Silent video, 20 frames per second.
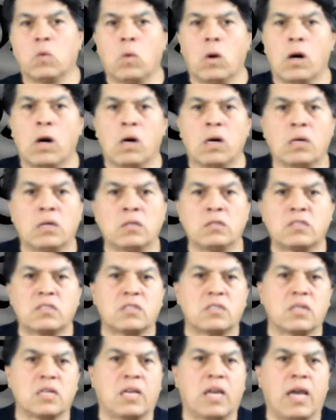the
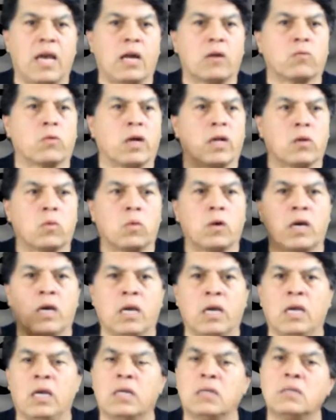walls, and the cat ran
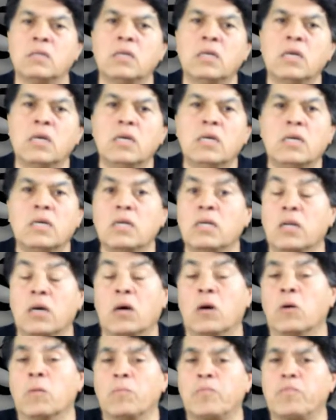away, and
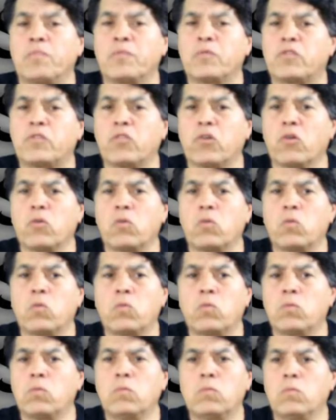so
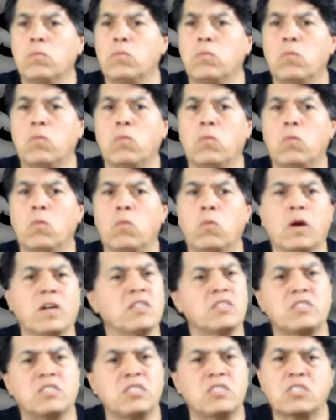
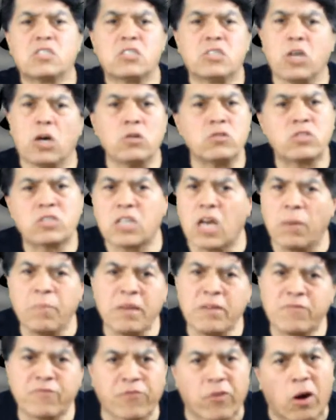where's this ghost
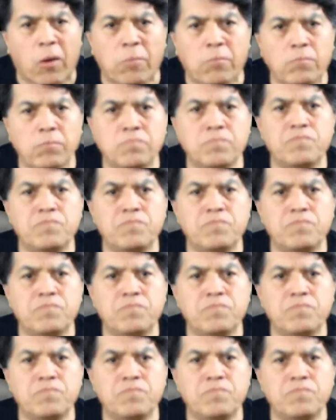coming from?